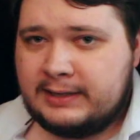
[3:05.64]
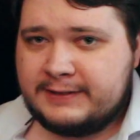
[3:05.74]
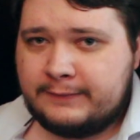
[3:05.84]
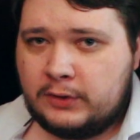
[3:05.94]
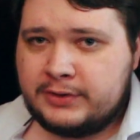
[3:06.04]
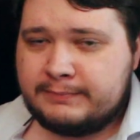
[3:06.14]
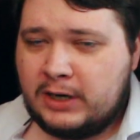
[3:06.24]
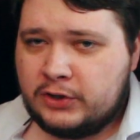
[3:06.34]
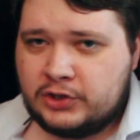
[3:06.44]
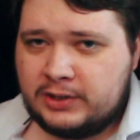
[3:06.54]
and as far as
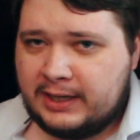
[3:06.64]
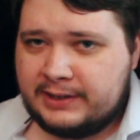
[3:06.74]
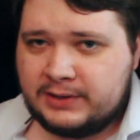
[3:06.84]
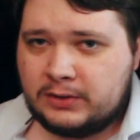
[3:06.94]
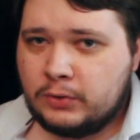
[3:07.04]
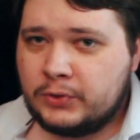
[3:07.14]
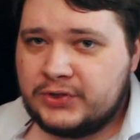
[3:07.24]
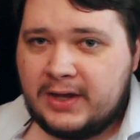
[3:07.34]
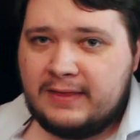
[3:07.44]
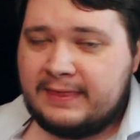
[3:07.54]
merchandising
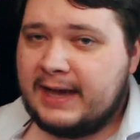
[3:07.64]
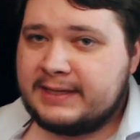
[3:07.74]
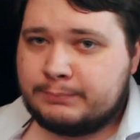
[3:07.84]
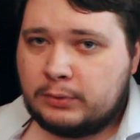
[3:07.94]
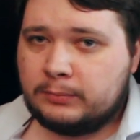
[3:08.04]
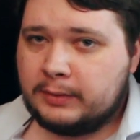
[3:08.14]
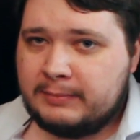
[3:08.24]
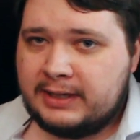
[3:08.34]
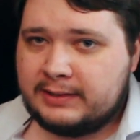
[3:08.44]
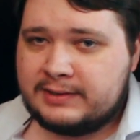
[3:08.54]
goes, that's probably
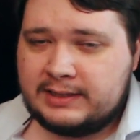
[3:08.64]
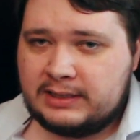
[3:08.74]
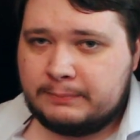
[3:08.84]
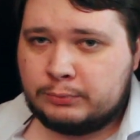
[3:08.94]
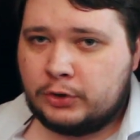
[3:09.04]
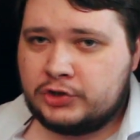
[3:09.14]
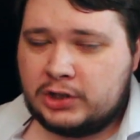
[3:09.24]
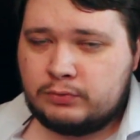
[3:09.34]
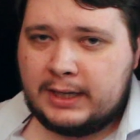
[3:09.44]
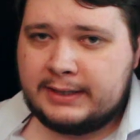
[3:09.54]
making CD
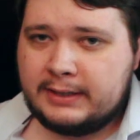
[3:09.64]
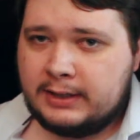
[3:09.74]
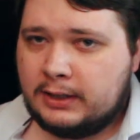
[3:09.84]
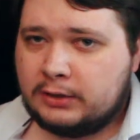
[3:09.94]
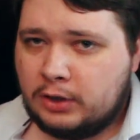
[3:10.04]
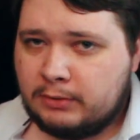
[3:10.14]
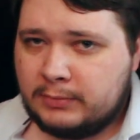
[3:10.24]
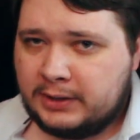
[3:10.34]
Projekt Red a lot of